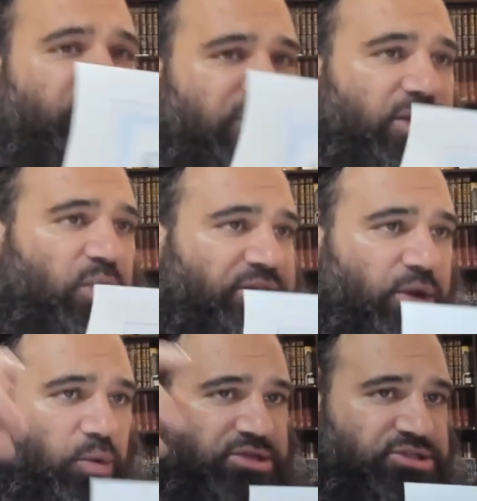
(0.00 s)
For
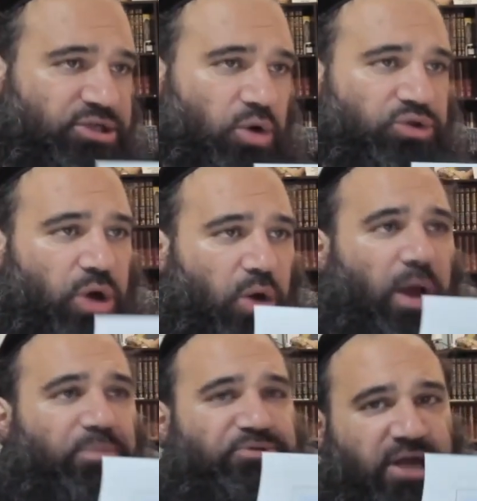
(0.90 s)
anyone that wants to go to our
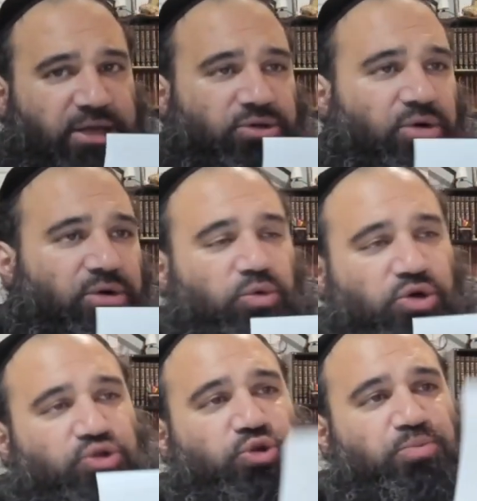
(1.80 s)
website or the
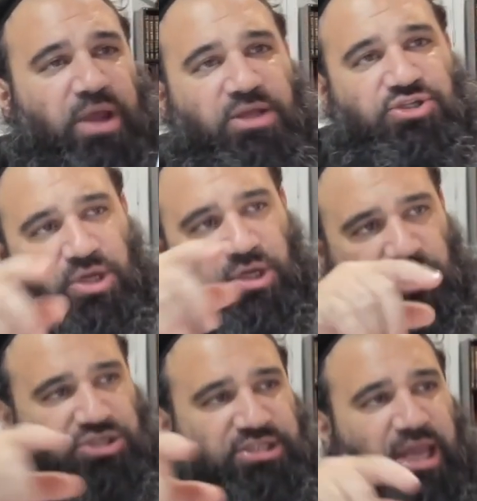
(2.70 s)
YouTube page,
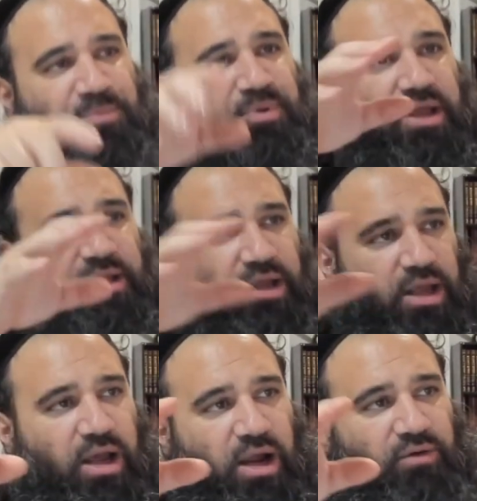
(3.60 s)
you just type in
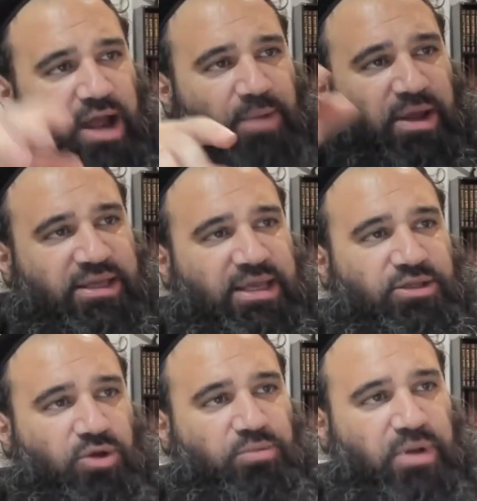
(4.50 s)
Rabbi
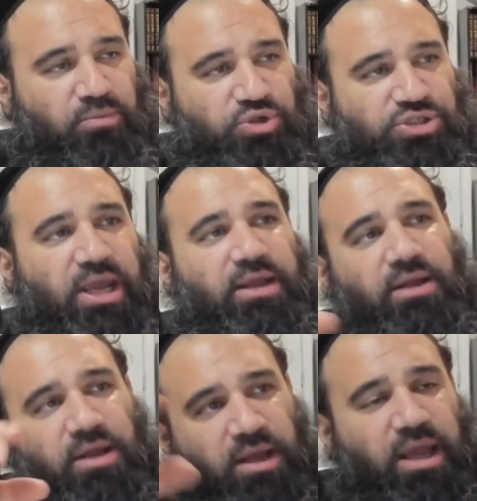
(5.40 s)
Gidon ben
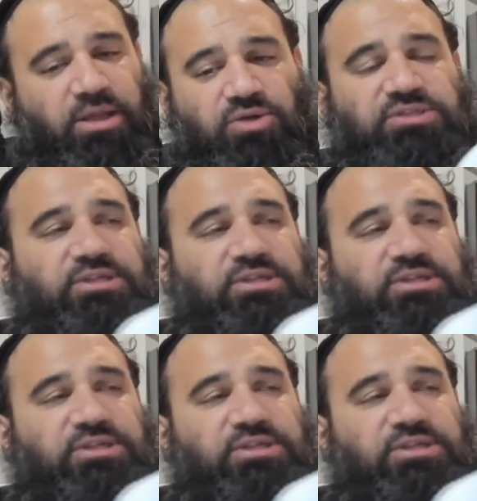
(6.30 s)
Moshe, and you'll